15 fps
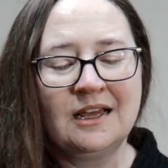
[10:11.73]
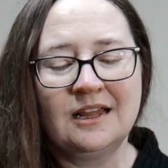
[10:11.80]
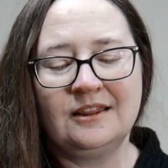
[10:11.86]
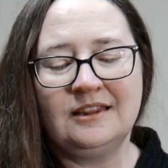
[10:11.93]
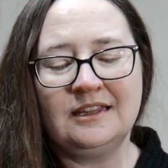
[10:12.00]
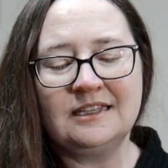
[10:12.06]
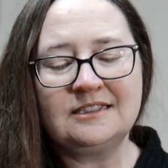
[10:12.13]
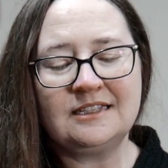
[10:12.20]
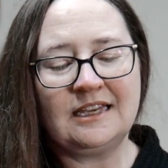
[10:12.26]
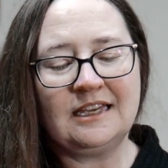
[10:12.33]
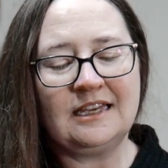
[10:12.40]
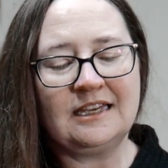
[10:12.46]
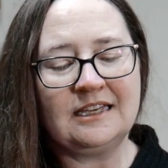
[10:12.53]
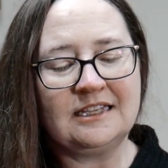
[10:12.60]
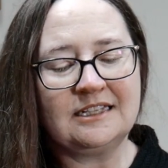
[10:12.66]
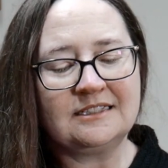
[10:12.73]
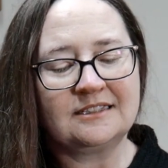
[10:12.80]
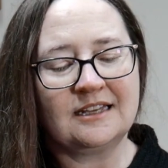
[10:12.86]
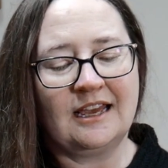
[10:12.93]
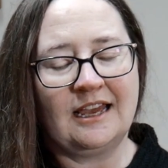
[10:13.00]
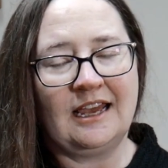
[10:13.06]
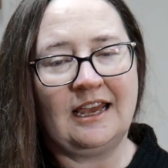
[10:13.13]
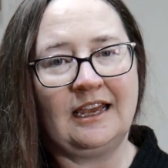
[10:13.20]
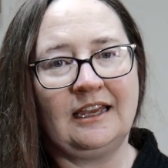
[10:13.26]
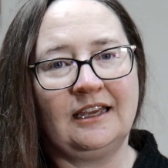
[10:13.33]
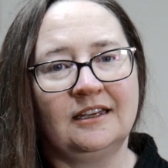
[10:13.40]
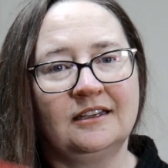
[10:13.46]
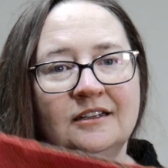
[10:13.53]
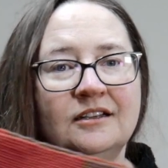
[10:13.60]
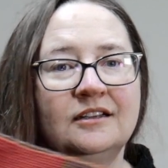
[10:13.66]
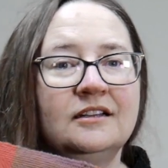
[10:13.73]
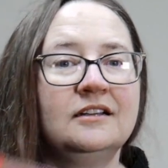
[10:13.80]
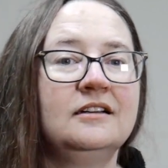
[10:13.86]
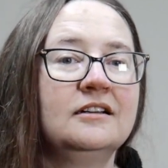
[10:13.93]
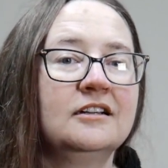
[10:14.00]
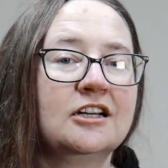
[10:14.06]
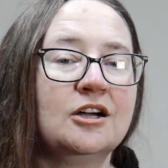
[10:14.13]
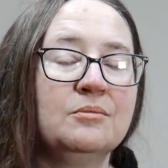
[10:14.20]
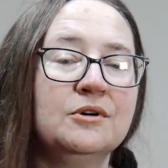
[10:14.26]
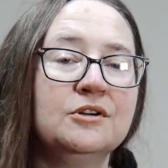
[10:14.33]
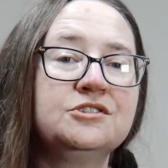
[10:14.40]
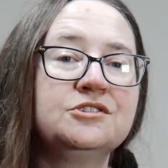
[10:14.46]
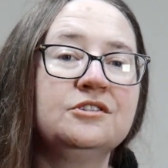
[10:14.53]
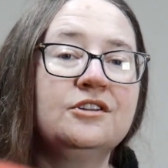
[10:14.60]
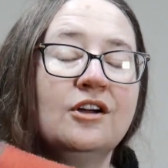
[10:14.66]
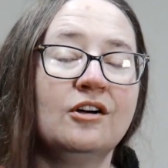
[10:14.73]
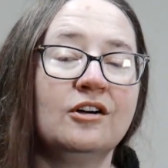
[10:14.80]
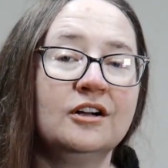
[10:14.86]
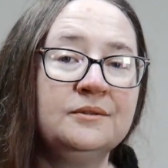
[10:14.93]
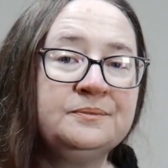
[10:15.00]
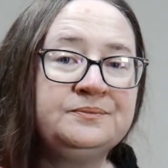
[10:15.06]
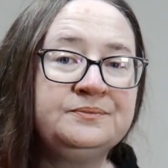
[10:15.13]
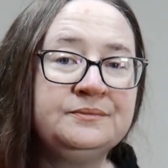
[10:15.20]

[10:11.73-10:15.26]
This is a commercial yarn,